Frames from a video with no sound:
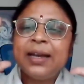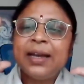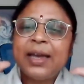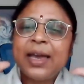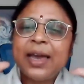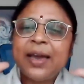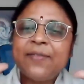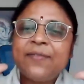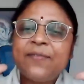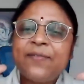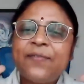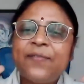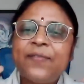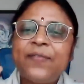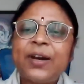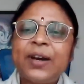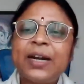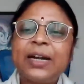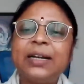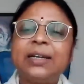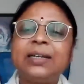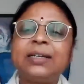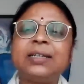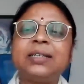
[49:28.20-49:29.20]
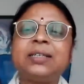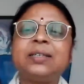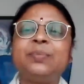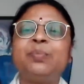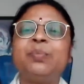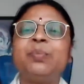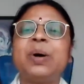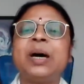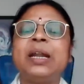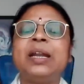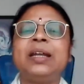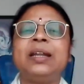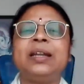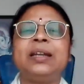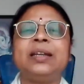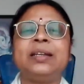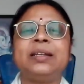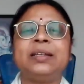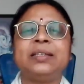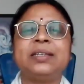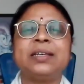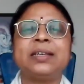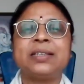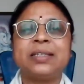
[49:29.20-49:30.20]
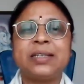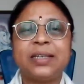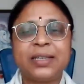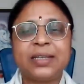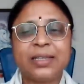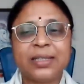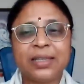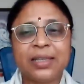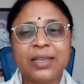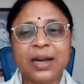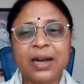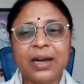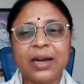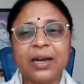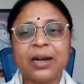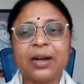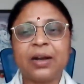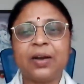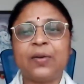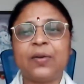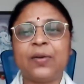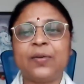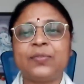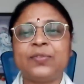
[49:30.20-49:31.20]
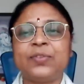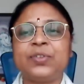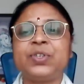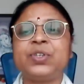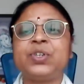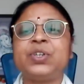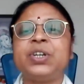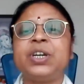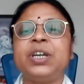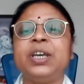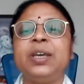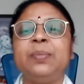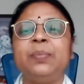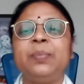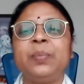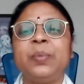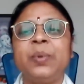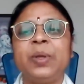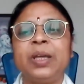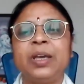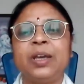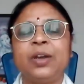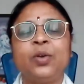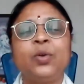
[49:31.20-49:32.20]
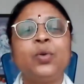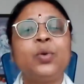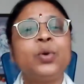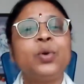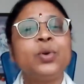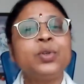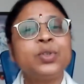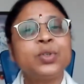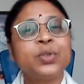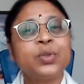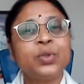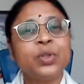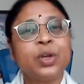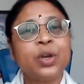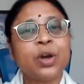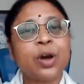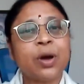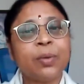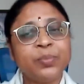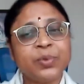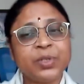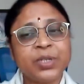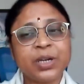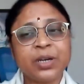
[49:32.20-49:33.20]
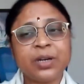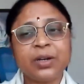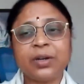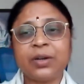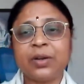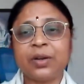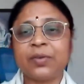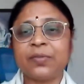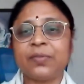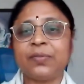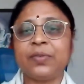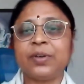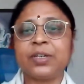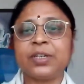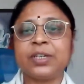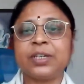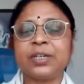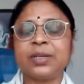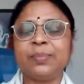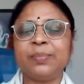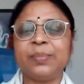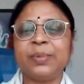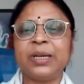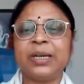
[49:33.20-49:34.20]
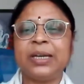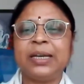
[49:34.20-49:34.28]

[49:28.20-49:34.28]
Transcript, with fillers: effortless manan, just a dhara of stream goes to the object of worship,